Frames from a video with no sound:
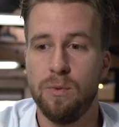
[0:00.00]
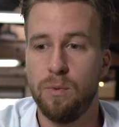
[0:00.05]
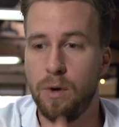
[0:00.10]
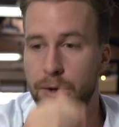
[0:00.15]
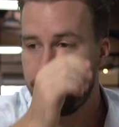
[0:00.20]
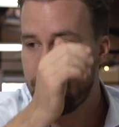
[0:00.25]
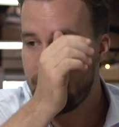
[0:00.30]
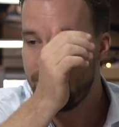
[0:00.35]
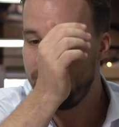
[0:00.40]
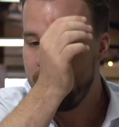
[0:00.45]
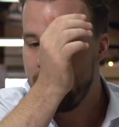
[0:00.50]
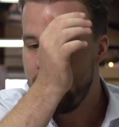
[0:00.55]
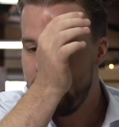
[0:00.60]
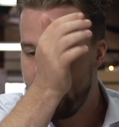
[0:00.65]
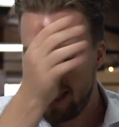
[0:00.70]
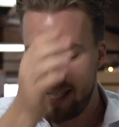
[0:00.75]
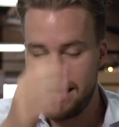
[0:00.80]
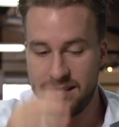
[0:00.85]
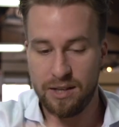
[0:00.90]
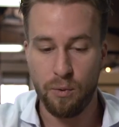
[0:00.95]
What that
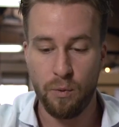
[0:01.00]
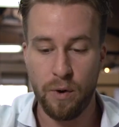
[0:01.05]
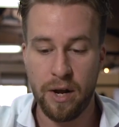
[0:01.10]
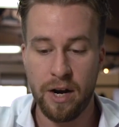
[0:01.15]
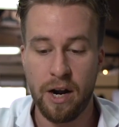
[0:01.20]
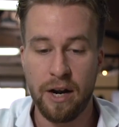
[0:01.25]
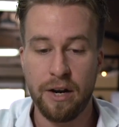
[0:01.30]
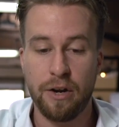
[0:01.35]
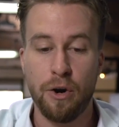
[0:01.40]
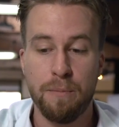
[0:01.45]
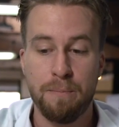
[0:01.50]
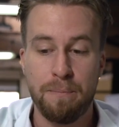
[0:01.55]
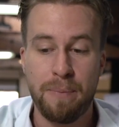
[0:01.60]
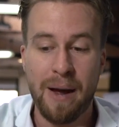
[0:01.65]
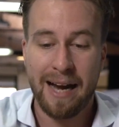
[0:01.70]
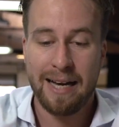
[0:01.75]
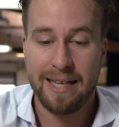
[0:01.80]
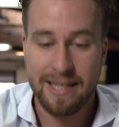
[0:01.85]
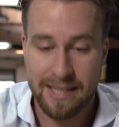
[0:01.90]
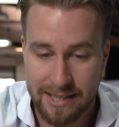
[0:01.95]
means is that when I go
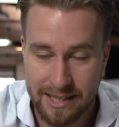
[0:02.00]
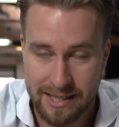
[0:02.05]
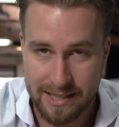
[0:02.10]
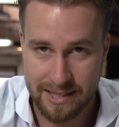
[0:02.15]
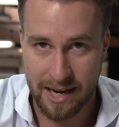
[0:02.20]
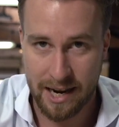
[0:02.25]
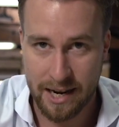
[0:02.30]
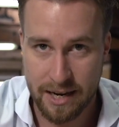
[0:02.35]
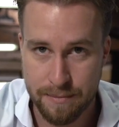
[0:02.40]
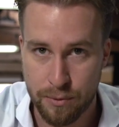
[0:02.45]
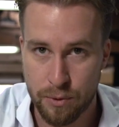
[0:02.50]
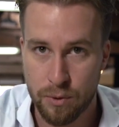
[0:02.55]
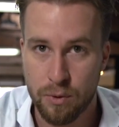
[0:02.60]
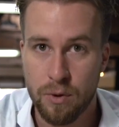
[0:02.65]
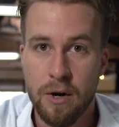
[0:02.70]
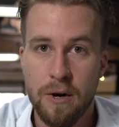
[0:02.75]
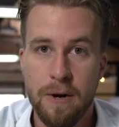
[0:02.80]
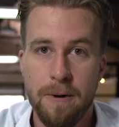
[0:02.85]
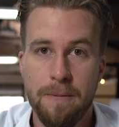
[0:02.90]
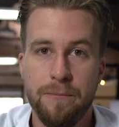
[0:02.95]
back to the table,
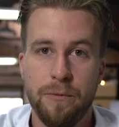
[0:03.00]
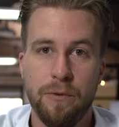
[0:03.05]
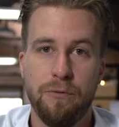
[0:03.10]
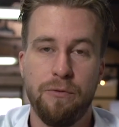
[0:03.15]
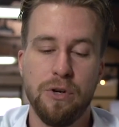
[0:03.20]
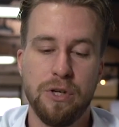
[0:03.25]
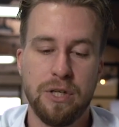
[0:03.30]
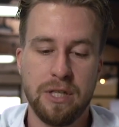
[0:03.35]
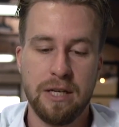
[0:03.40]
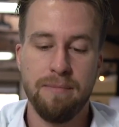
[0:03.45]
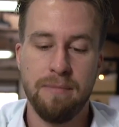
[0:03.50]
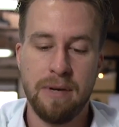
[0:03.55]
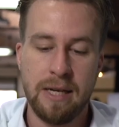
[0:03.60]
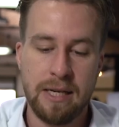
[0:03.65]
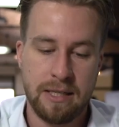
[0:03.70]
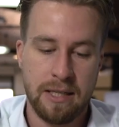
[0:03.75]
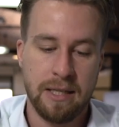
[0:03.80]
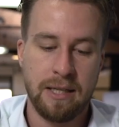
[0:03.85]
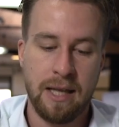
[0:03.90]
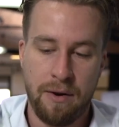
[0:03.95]
firstly, it
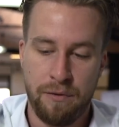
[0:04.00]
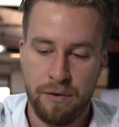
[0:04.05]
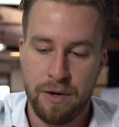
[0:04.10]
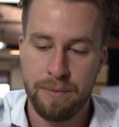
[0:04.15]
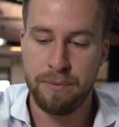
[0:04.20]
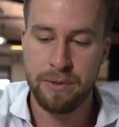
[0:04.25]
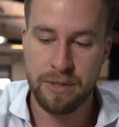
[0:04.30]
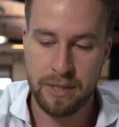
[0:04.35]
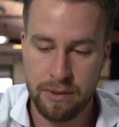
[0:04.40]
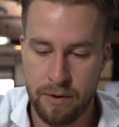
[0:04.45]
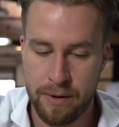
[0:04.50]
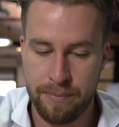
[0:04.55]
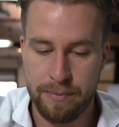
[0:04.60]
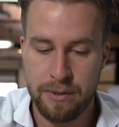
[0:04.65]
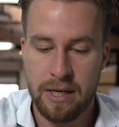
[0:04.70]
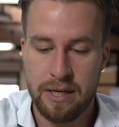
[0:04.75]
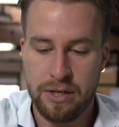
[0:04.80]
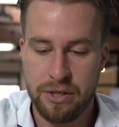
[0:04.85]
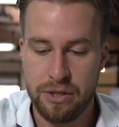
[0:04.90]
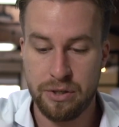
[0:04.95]
means that that
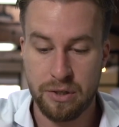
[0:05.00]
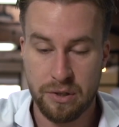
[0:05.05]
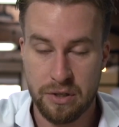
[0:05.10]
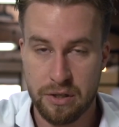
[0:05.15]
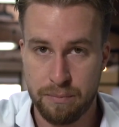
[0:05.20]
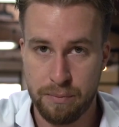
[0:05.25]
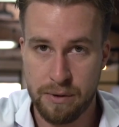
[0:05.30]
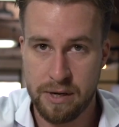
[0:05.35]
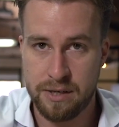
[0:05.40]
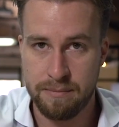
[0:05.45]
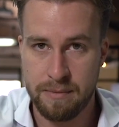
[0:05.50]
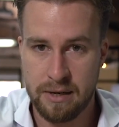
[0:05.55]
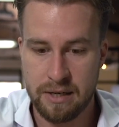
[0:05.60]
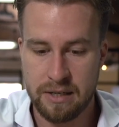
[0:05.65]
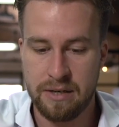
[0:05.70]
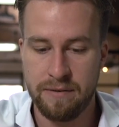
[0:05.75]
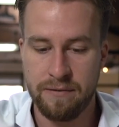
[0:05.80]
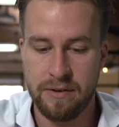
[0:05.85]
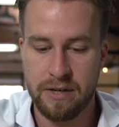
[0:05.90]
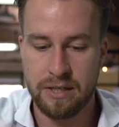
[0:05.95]
reputation sort of spreads
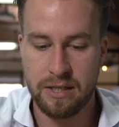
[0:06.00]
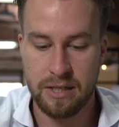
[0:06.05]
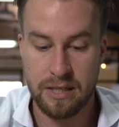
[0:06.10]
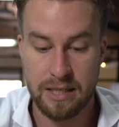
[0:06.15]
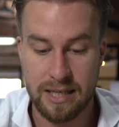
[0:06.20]
amongst investors.